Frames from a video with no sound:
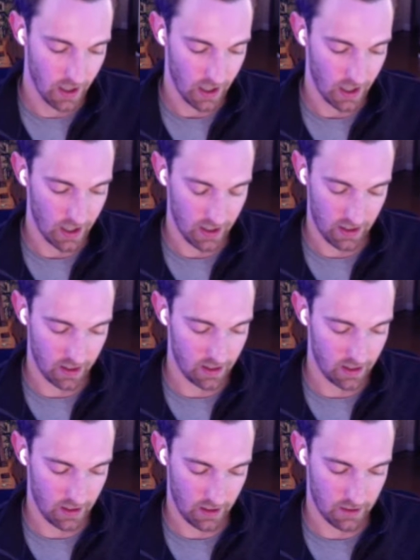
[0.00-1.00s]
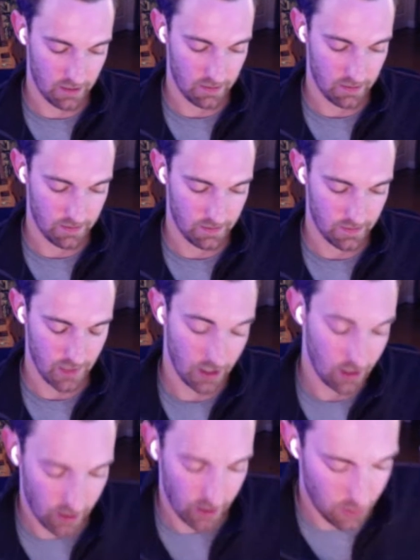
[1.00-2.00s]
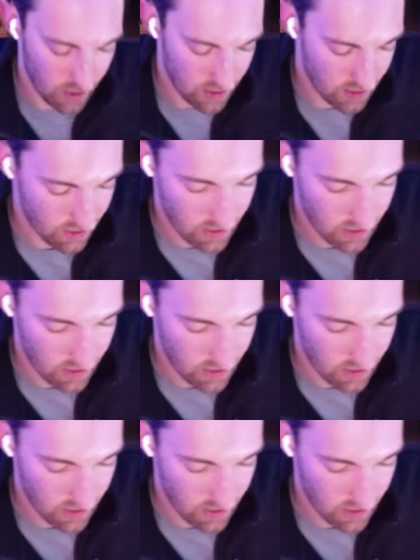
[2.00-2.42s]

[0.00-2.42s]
I think like you mentioned,